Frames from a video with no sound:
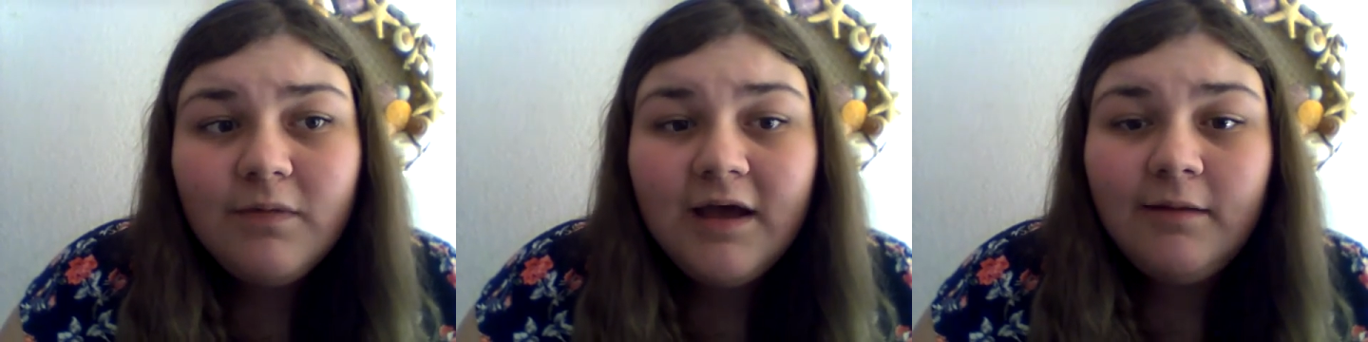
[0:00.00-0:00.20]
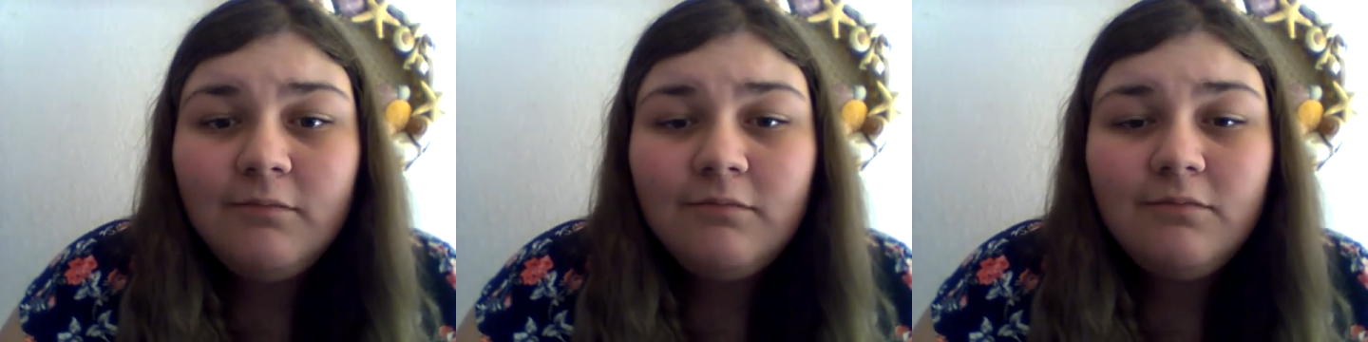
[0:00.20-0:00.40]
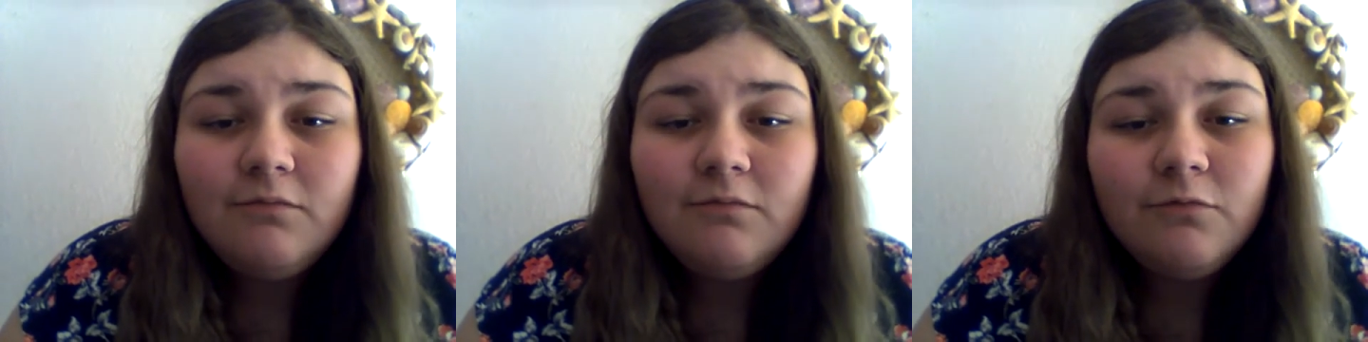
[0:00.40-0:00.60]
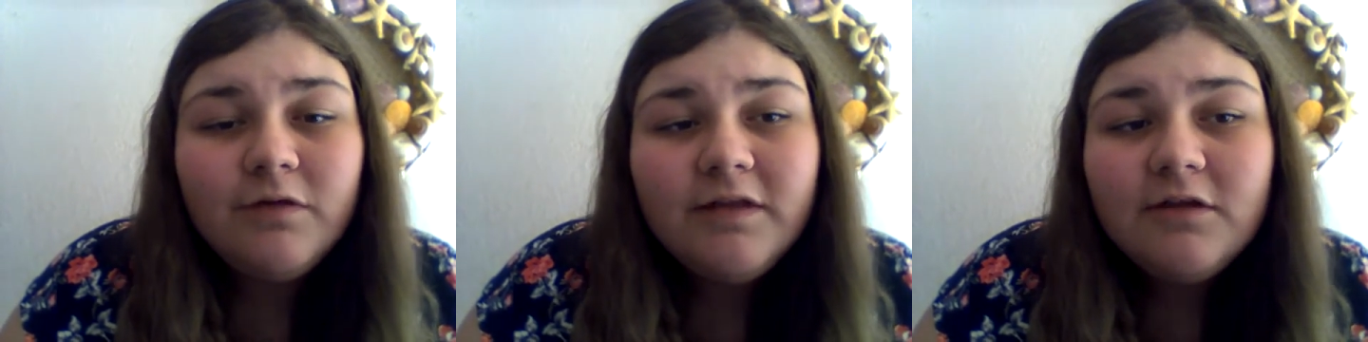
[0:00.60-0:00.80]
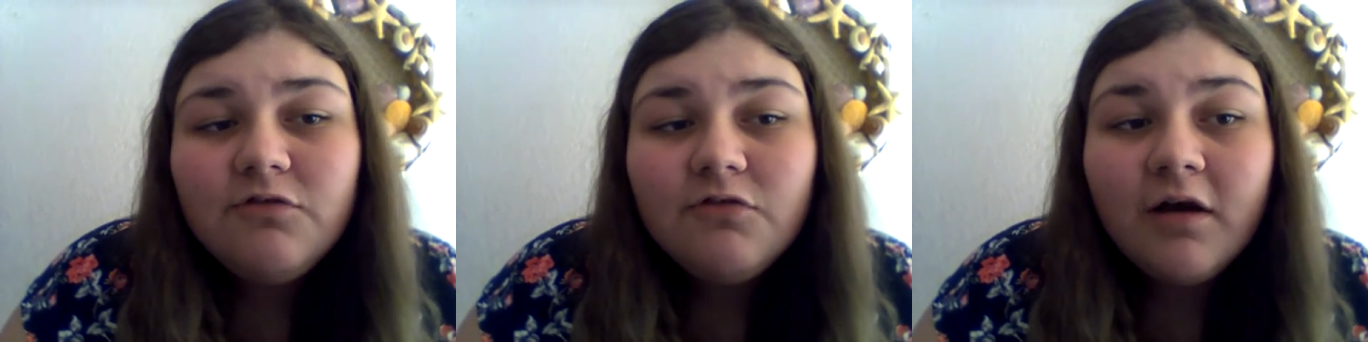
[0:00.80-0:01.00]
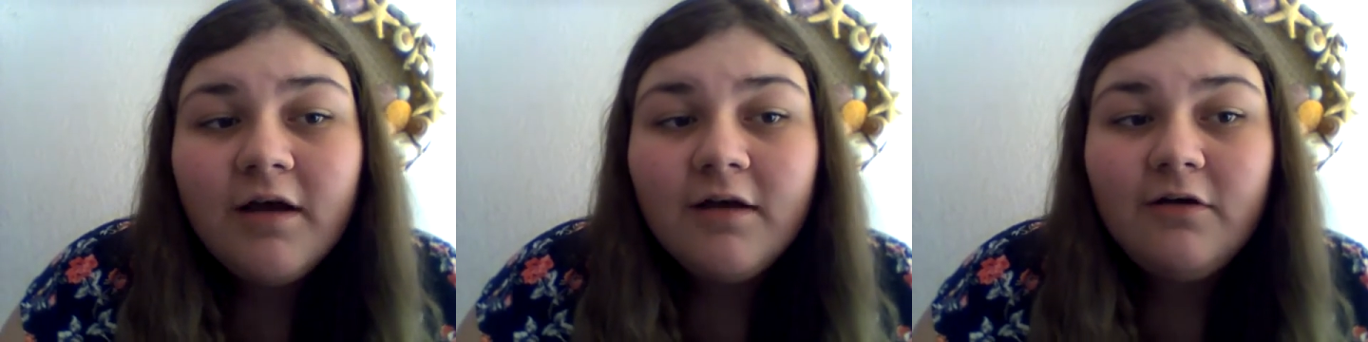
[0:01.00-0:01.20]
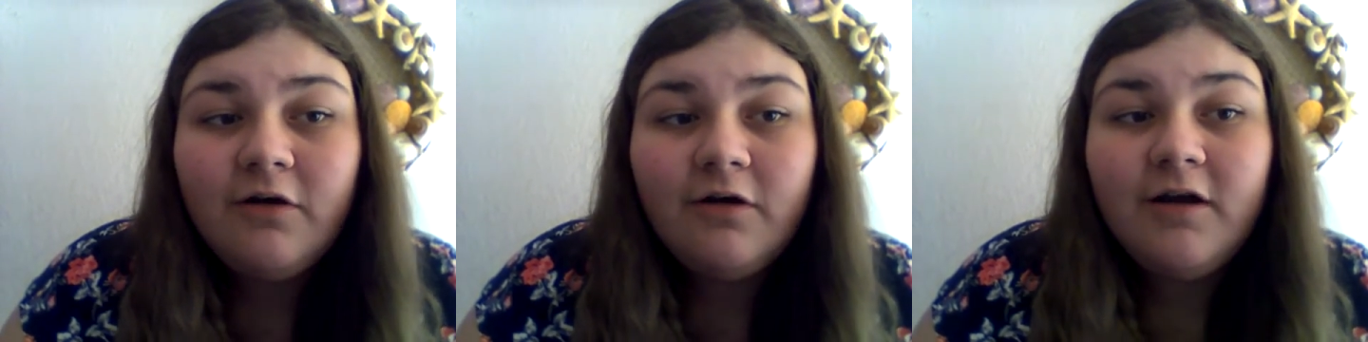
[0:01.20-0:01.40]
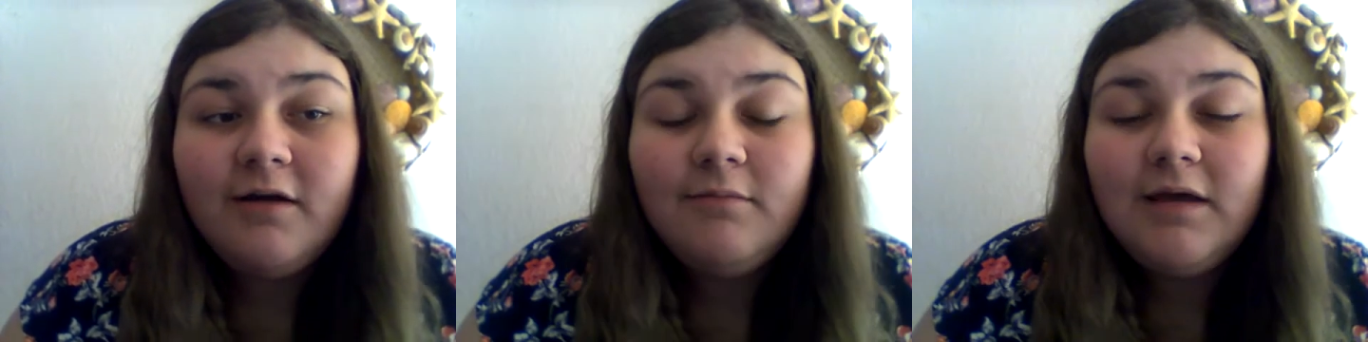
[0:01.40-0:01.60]
I'm really drunk,
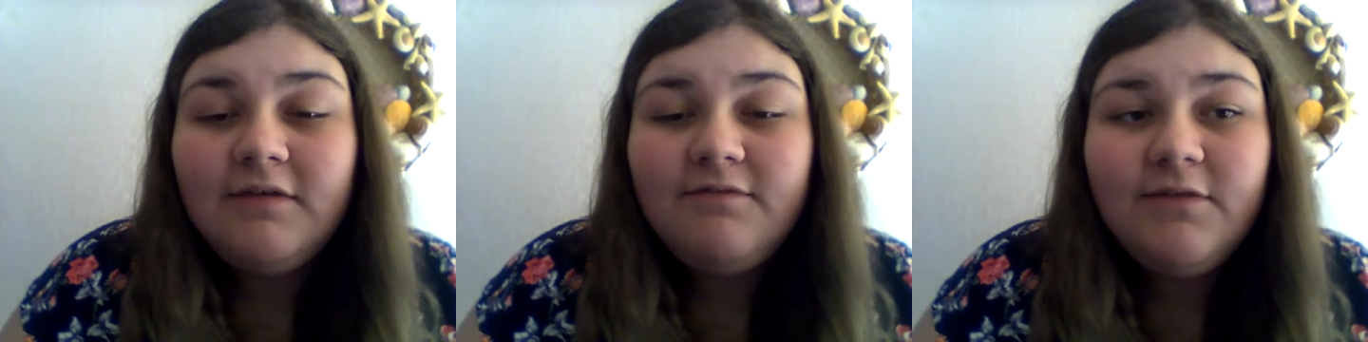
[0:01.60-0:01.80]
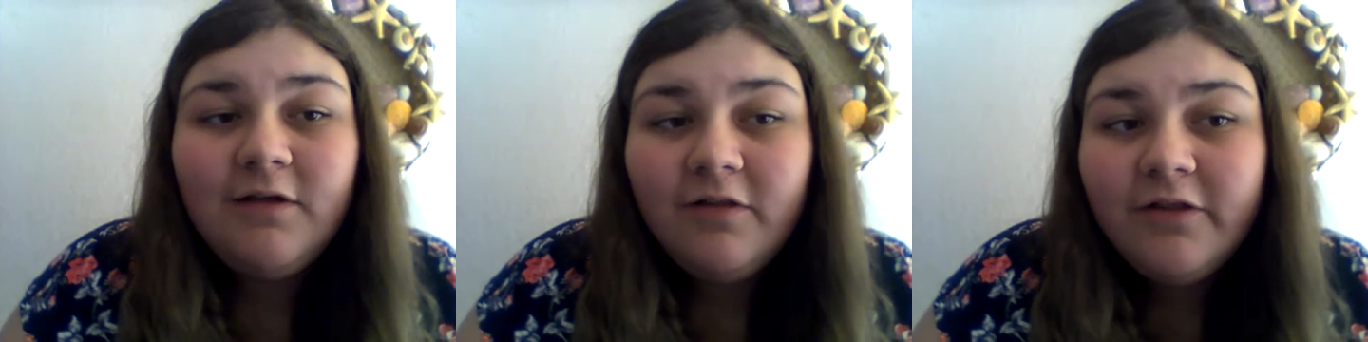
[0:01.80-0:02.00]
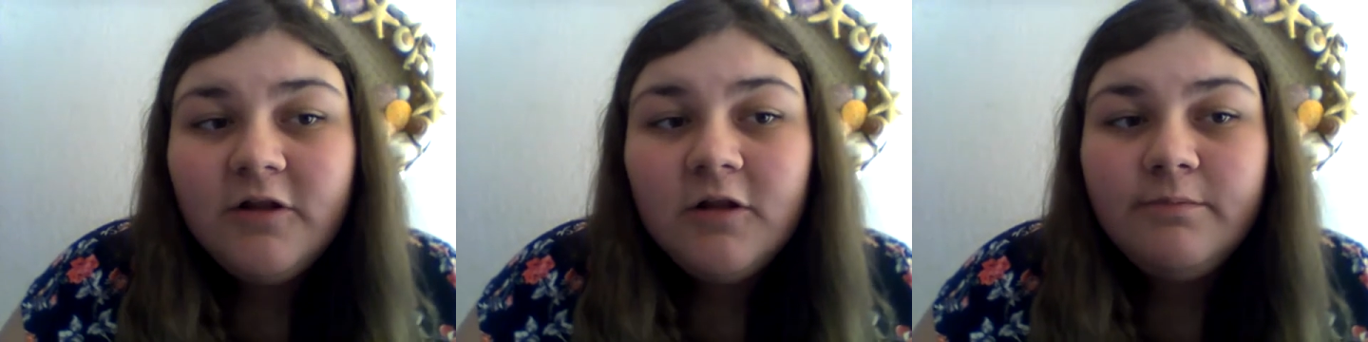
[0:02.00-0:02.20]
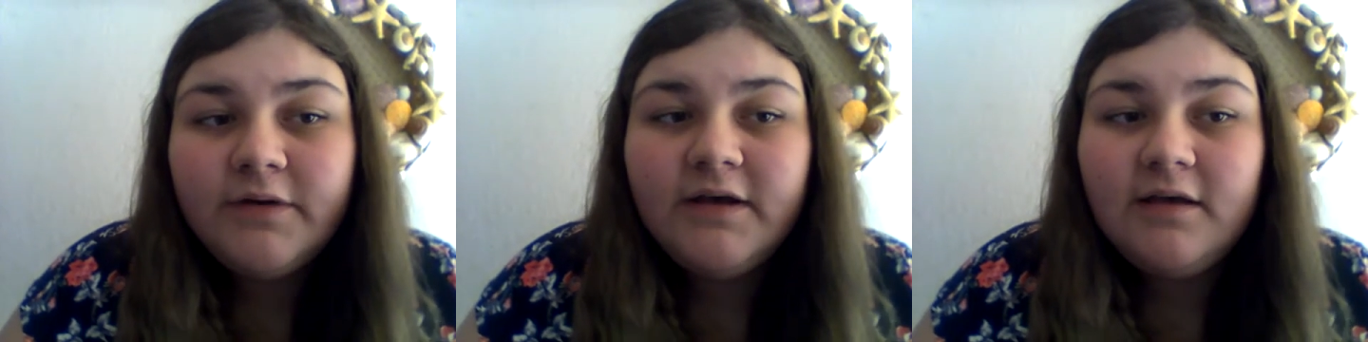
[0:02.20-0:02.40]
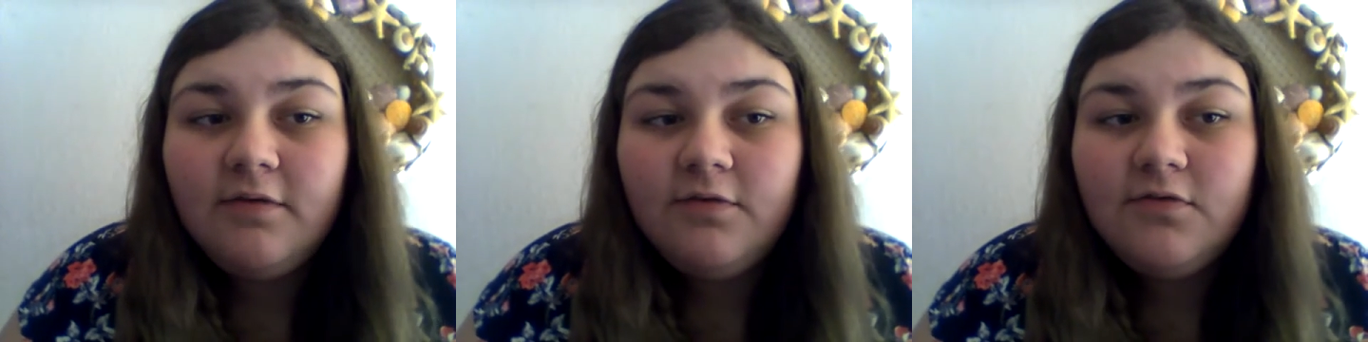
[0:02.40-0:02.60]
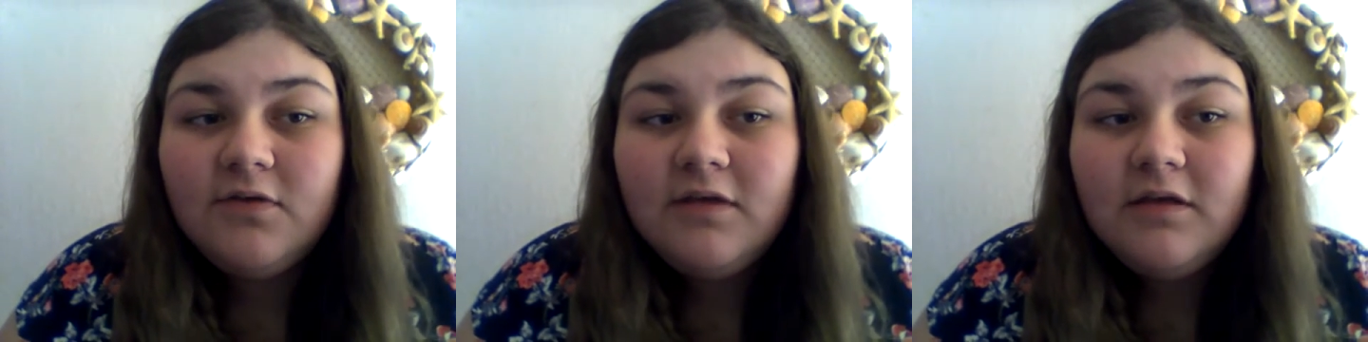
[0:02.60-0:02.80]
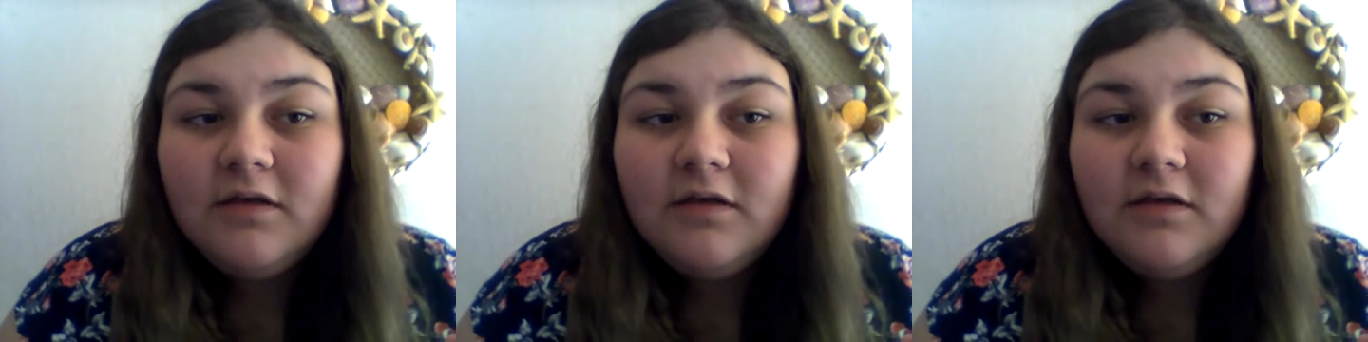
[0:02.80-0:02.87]
or I feel a little buzzed.